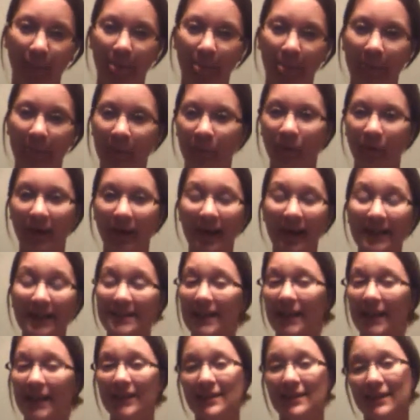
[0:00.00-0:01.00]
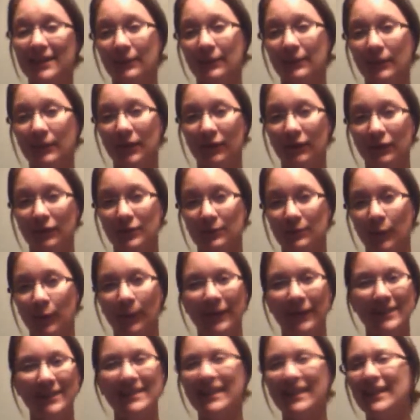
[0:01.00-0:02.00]
and what I take to him in those
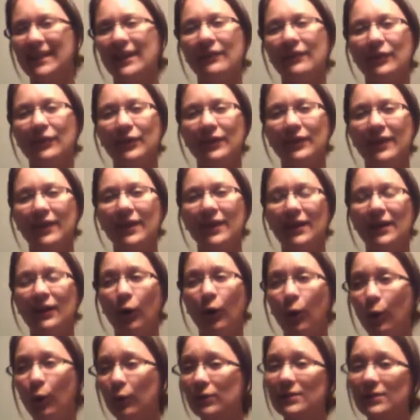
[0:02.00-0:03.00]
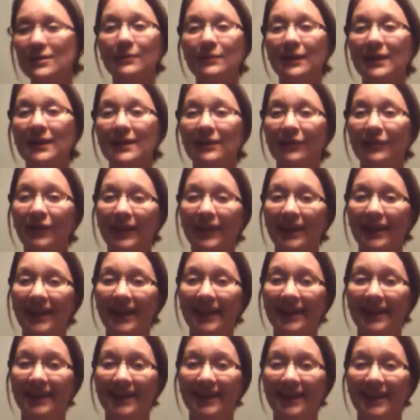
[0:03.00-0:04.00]
moments, he never holds me
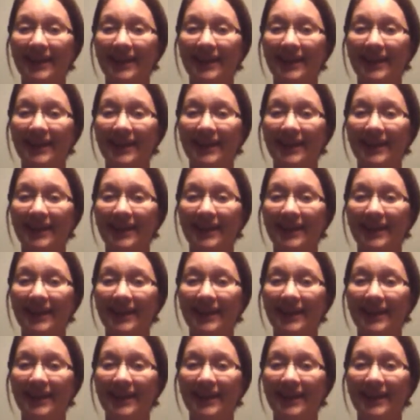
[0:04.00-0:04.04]
differently,